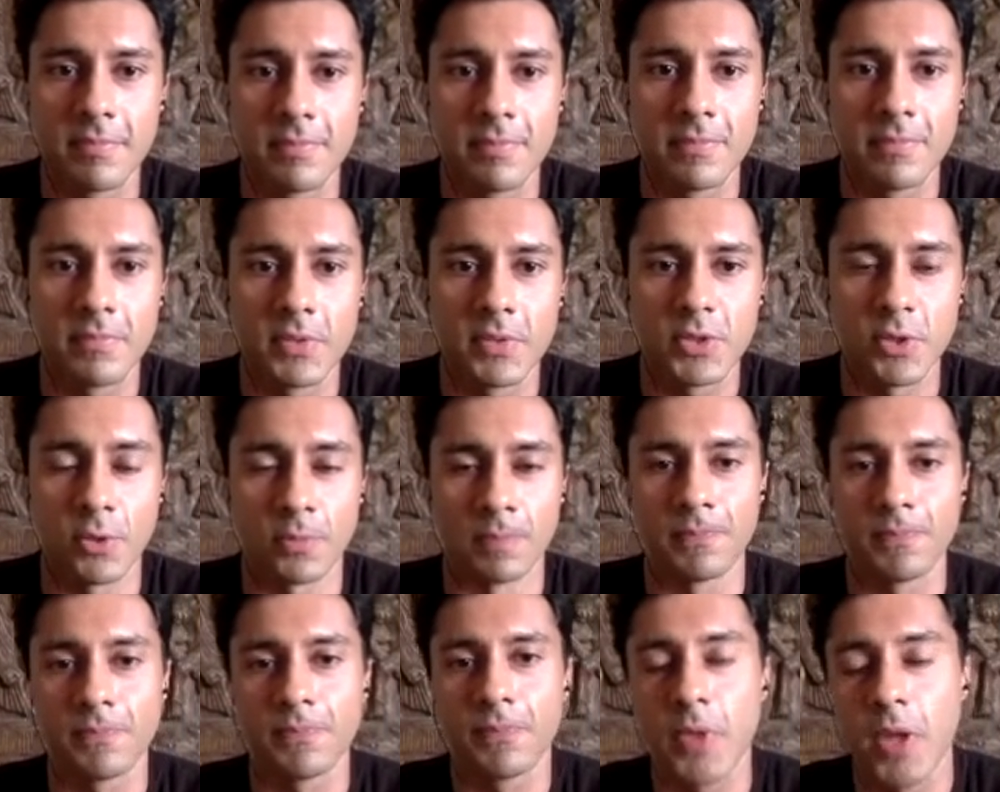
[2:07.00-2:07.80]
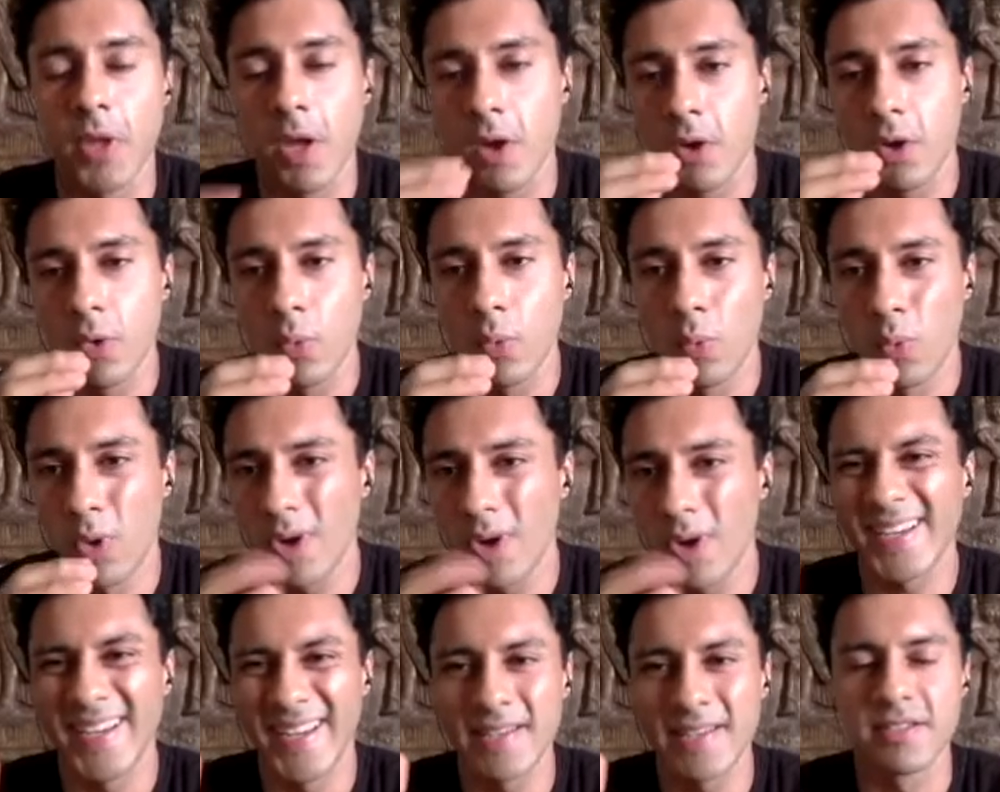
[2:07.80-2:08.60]
So
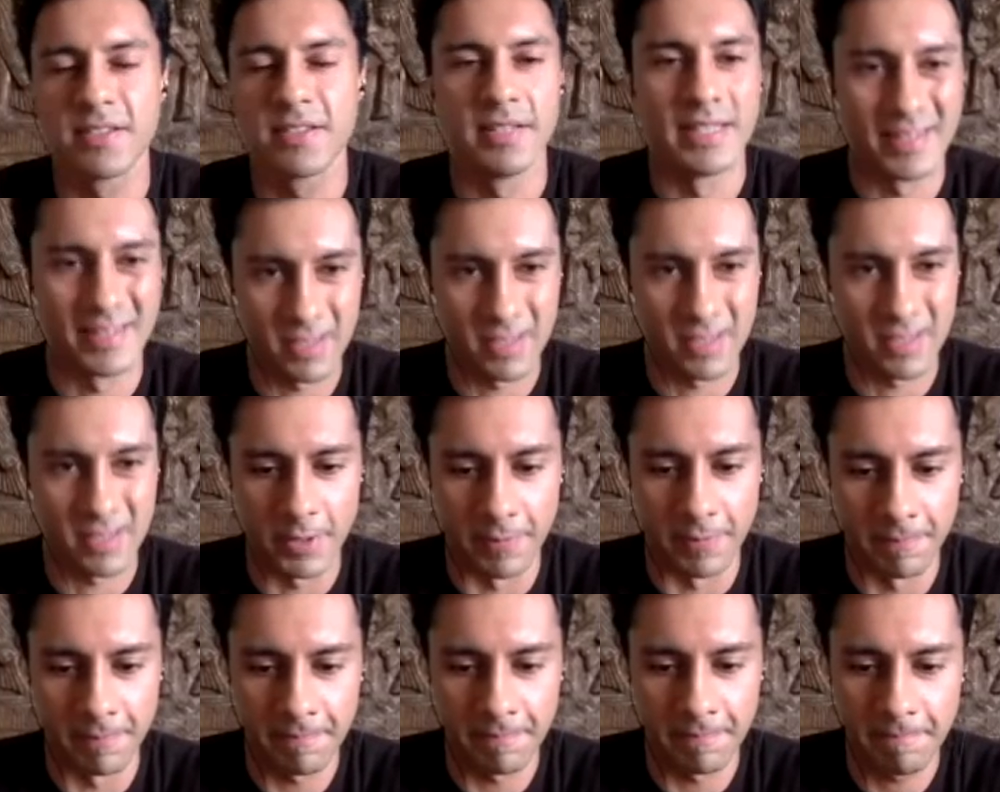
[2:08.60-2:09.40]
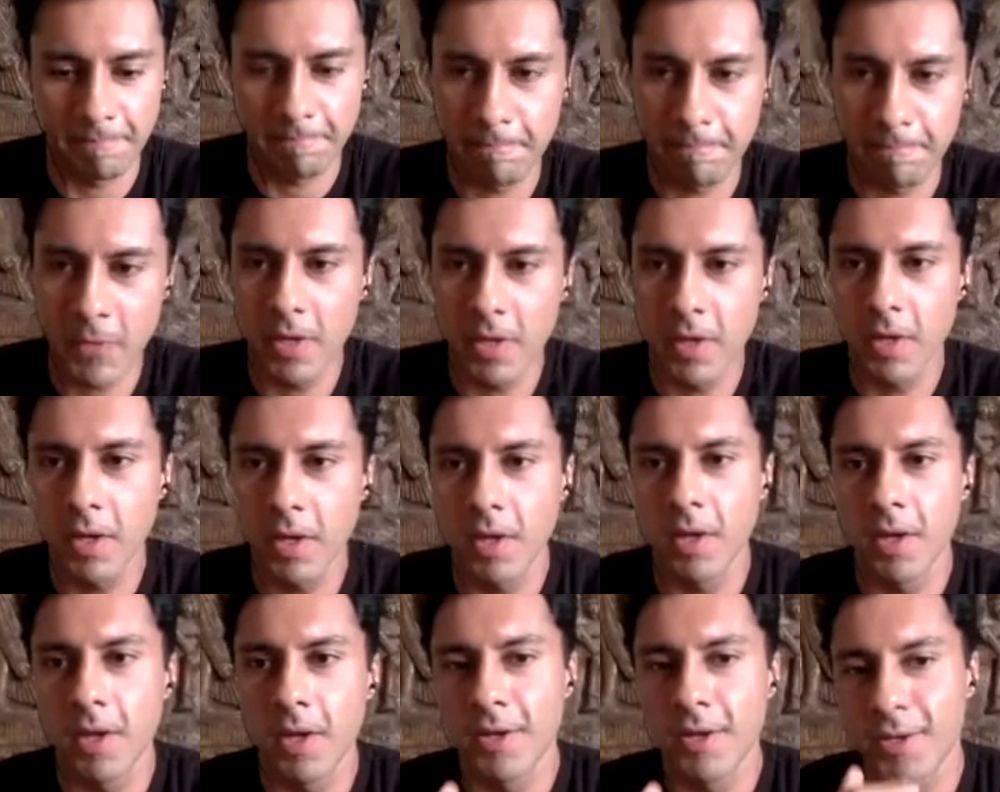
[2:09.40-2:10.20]
what is discipline?
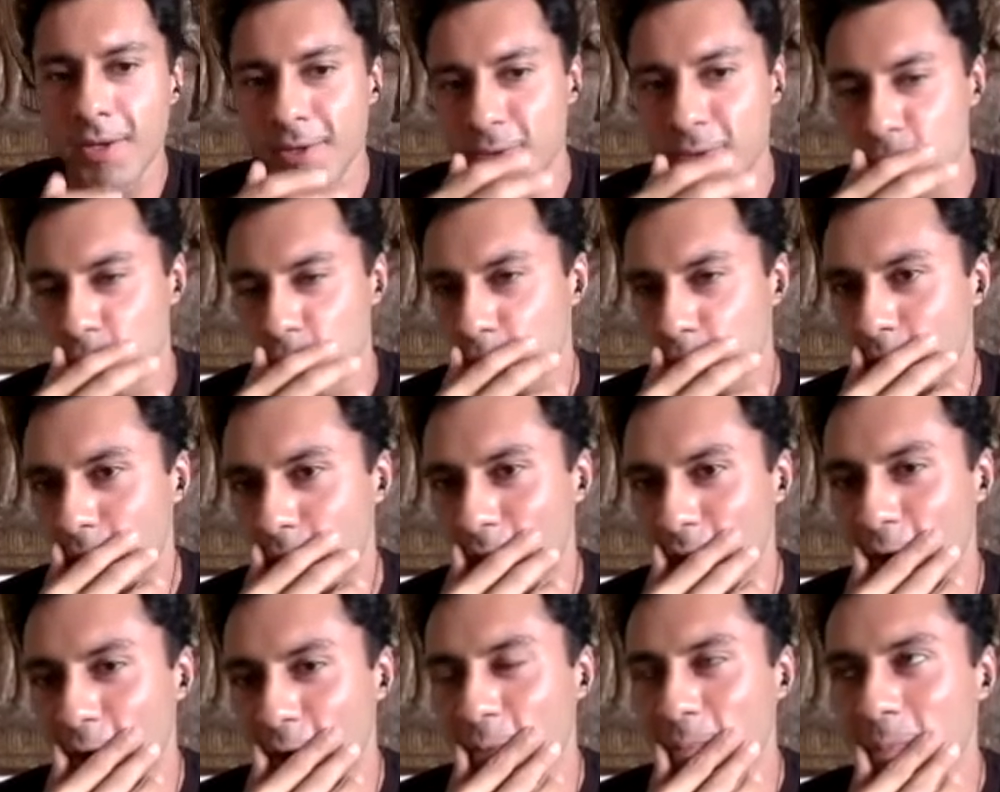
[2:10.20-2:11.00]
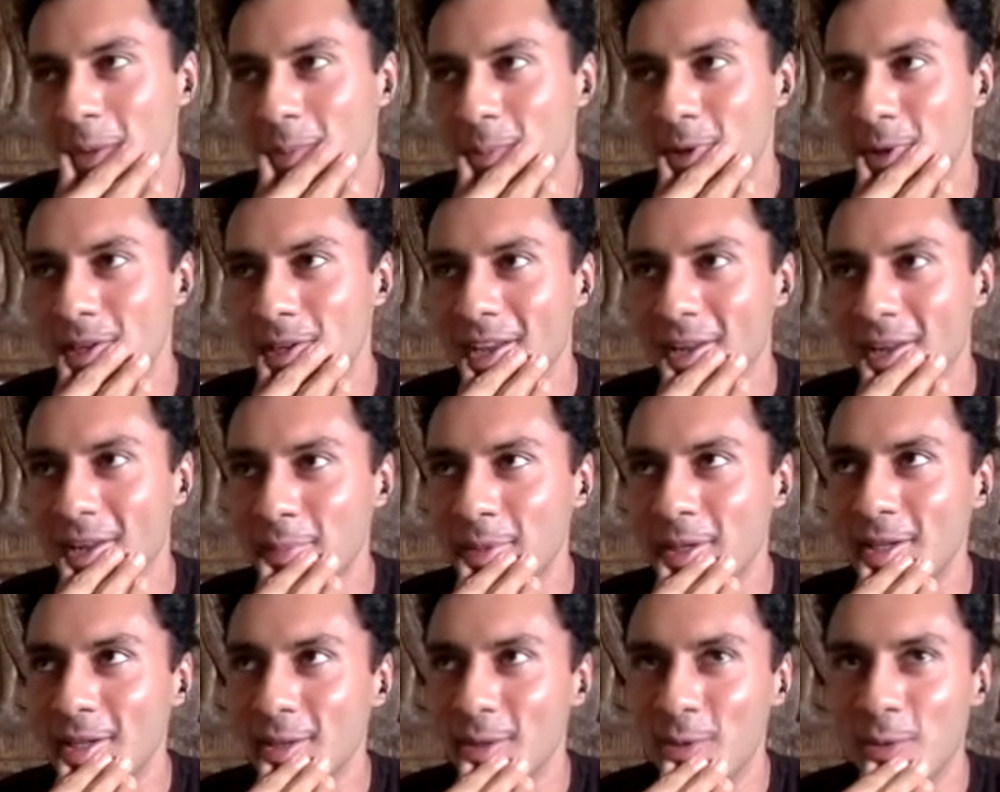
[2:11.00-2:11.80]
So a lot of people tell
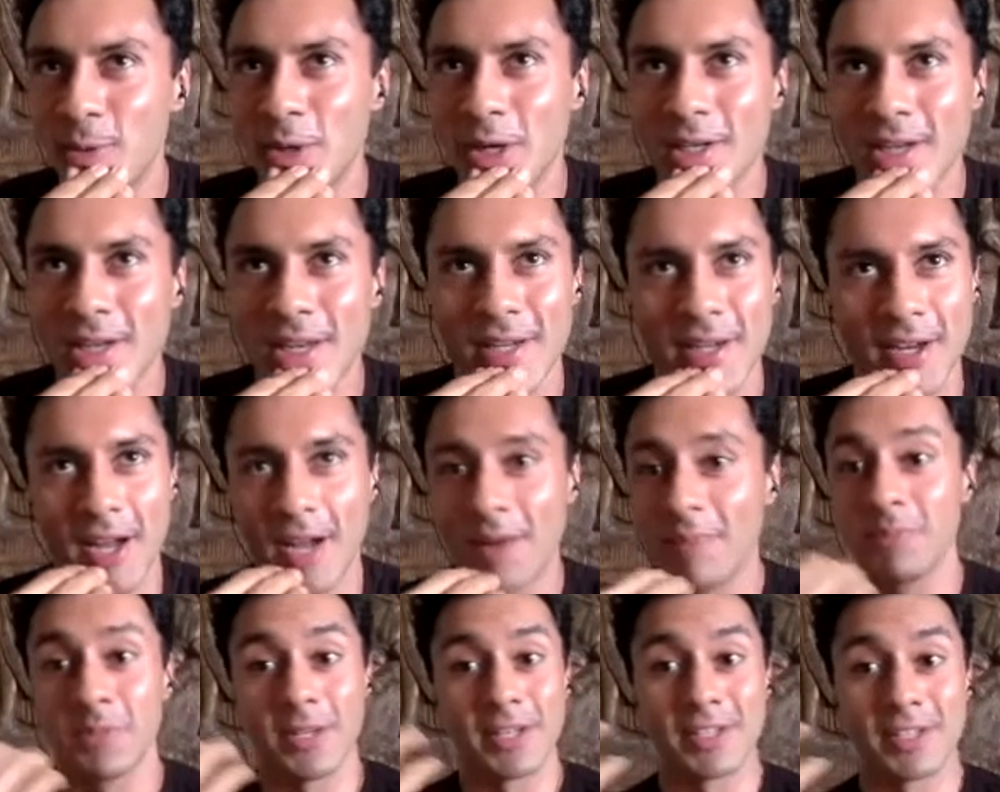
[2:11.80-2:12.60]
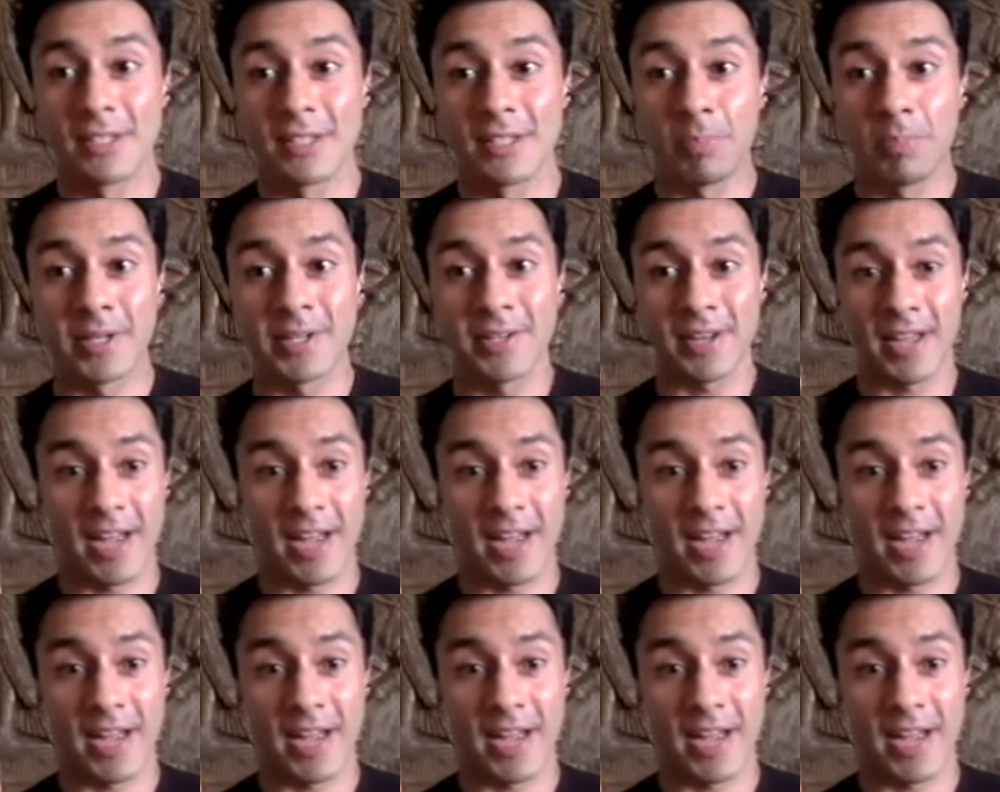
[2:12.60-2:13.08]
me, you know what, I'm disciplined. I